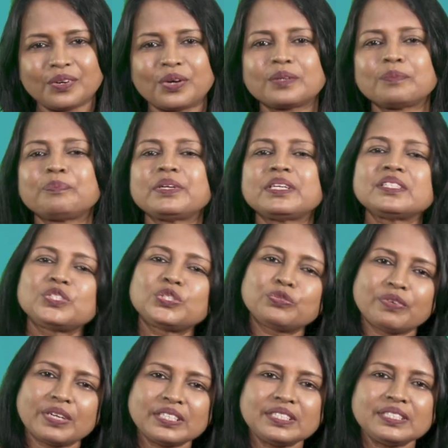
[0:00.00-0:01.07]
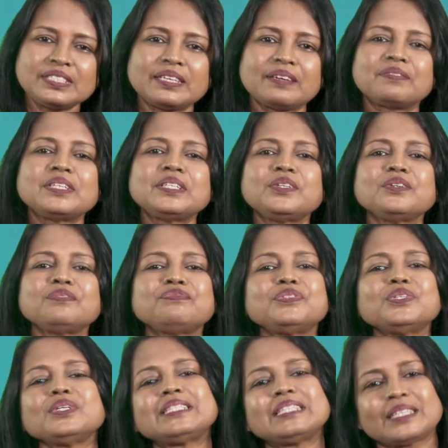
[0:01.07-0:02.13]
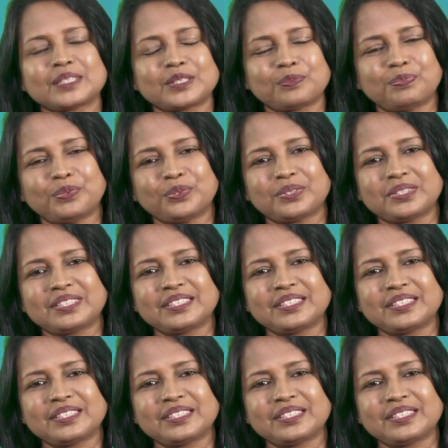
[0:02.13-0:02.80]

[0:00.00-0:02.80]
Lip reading: on page 27 of your textbook.